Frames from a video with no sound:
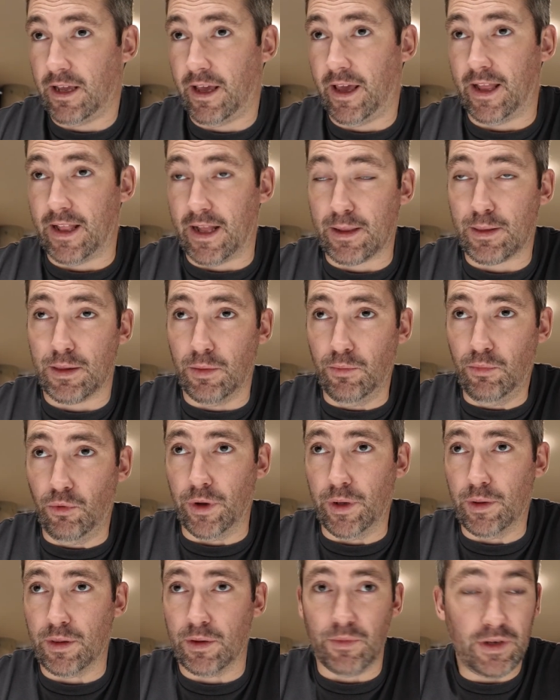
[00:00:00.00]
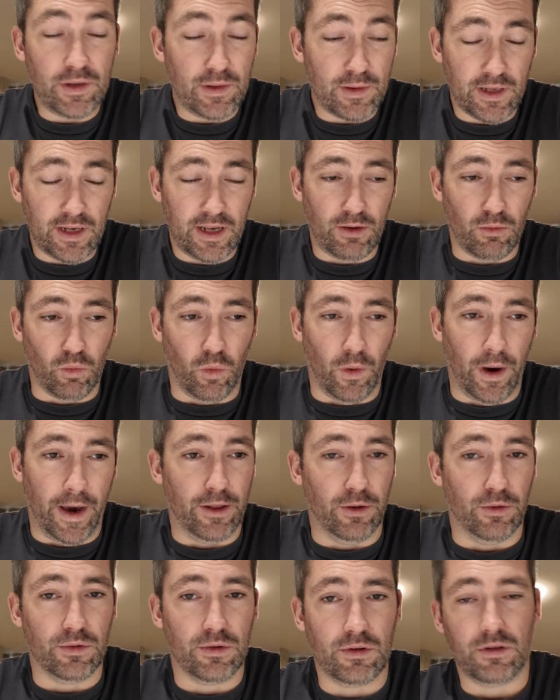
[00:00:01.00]
And at some point, somebody said, "Hey, why
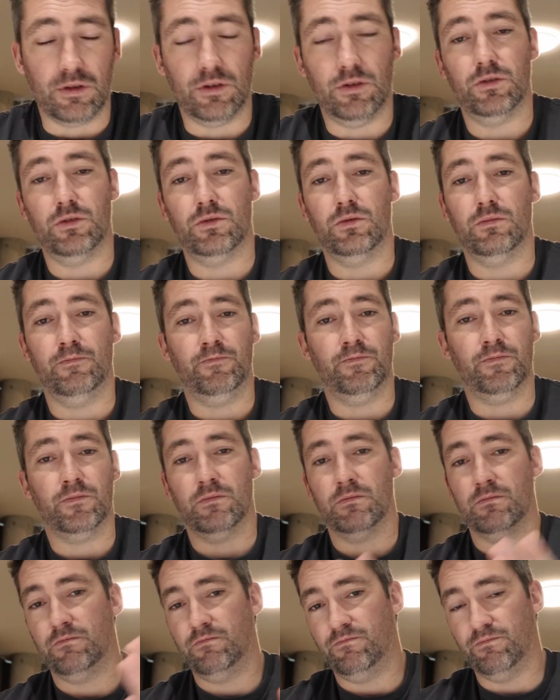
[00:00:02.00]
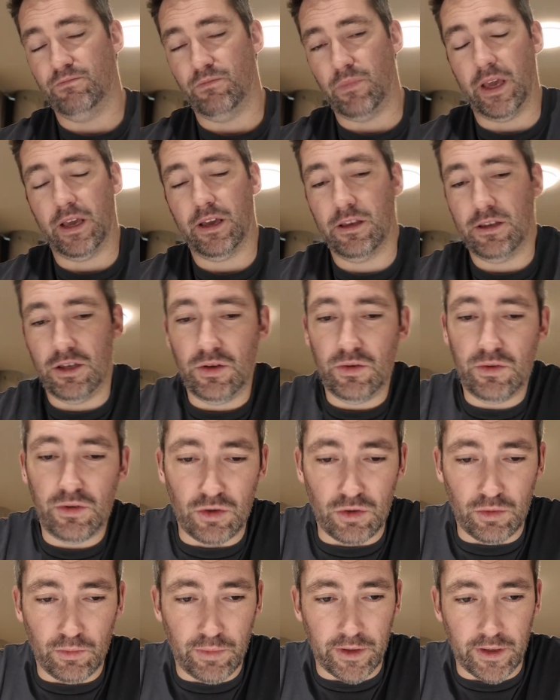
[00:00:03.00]
don't you make a
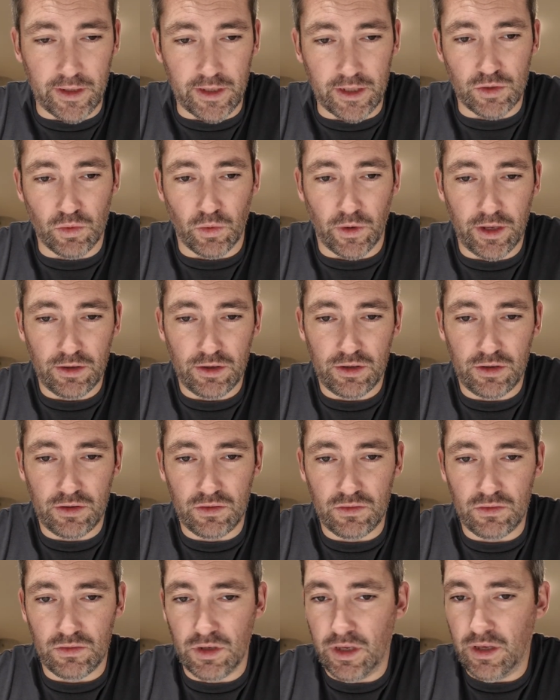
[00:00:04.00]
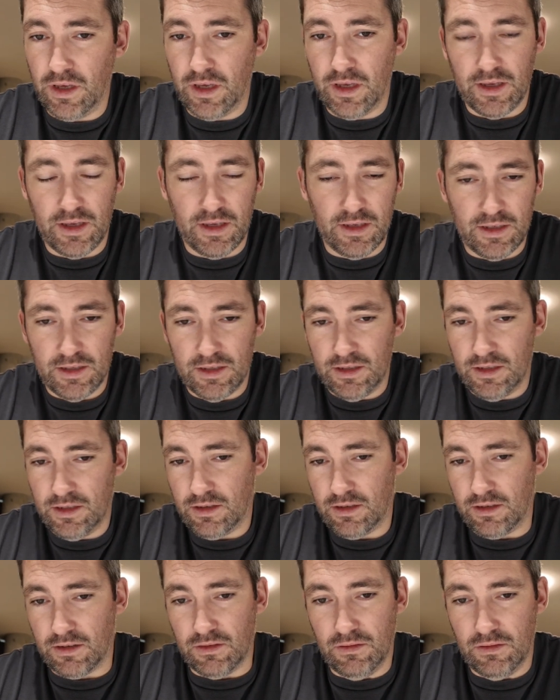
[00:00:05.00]
YouTube page? Why don't you,
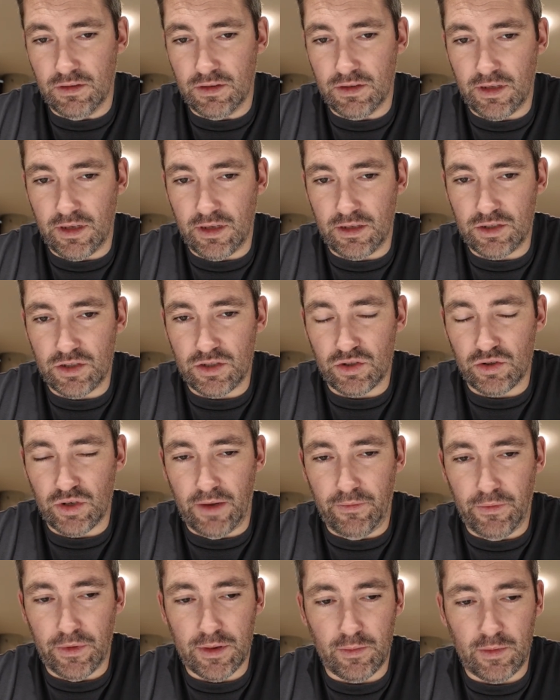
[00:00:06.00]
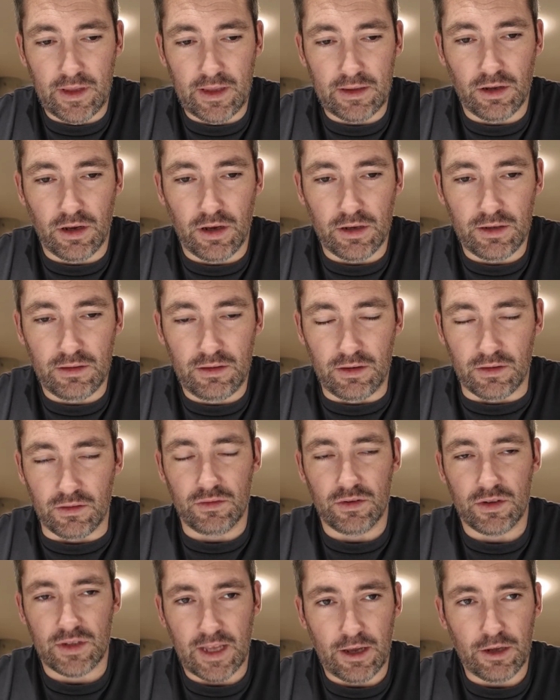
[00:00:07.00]
just travel some of that
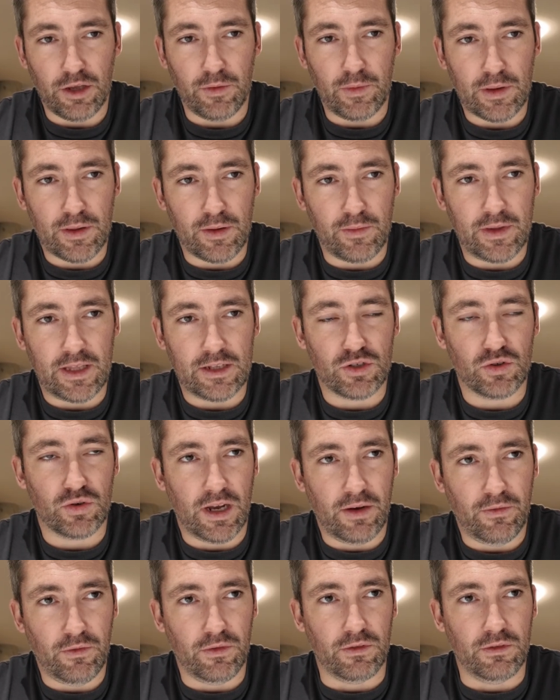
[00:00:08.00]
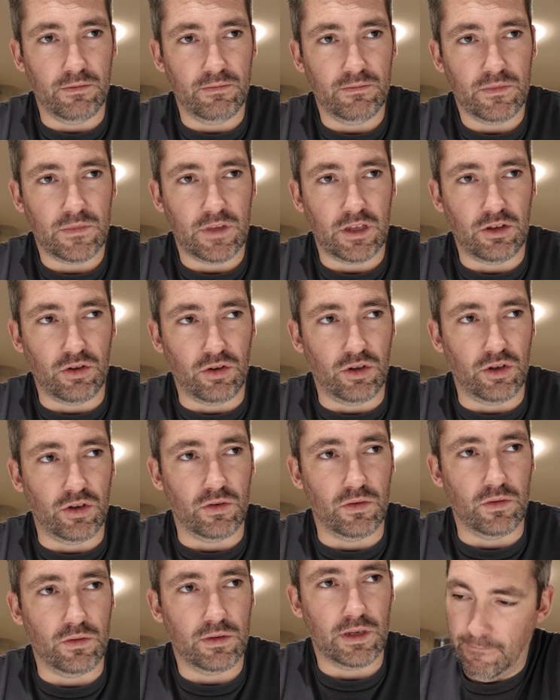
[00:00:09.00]
document some of that travel that you
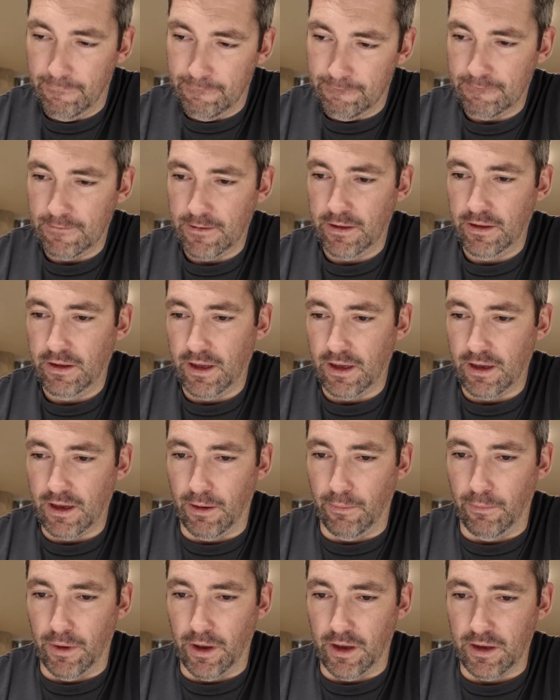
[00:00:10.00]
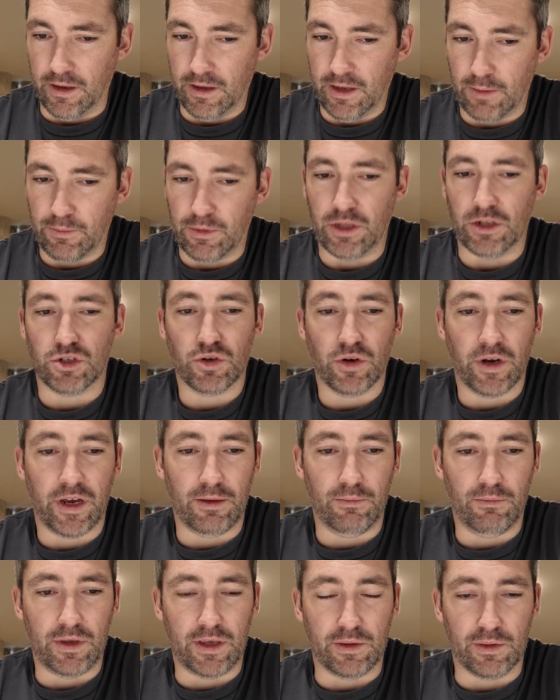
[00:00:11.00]
do?" I'm gonna try
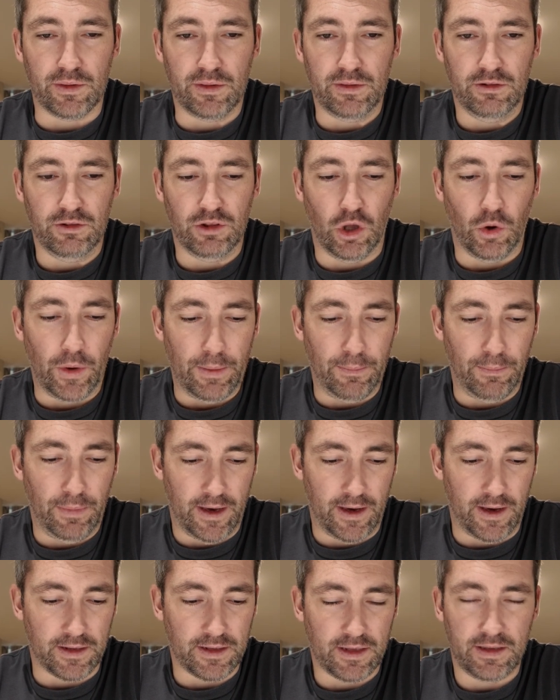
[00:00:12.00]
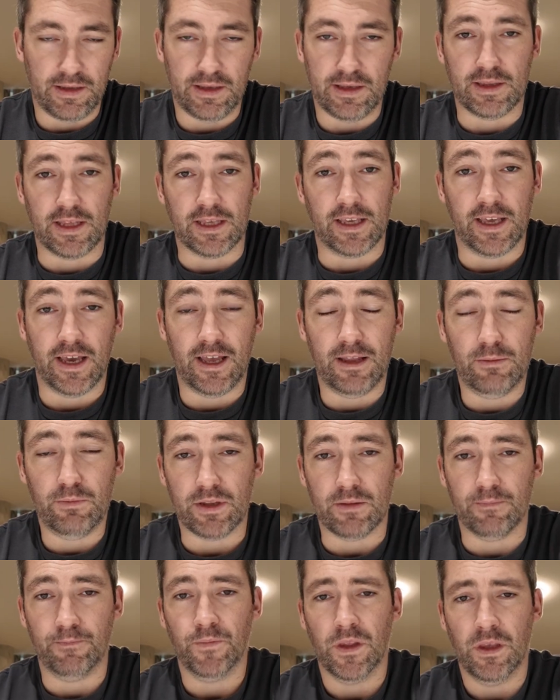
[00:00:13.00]
and be as low impact as I can,
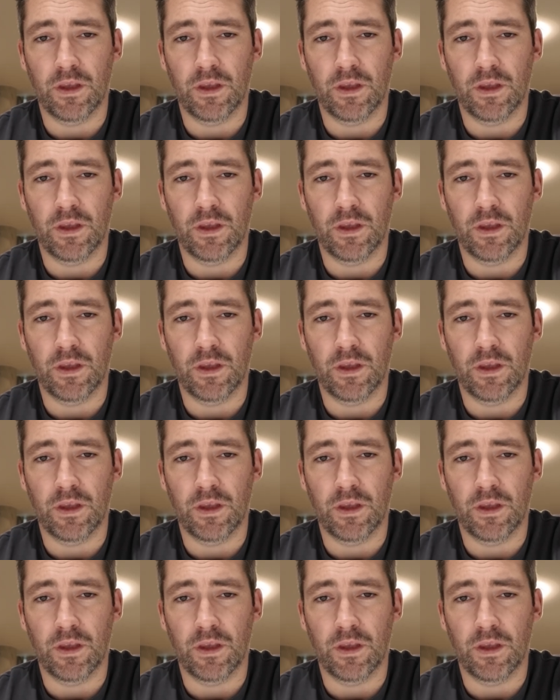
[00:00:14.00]
but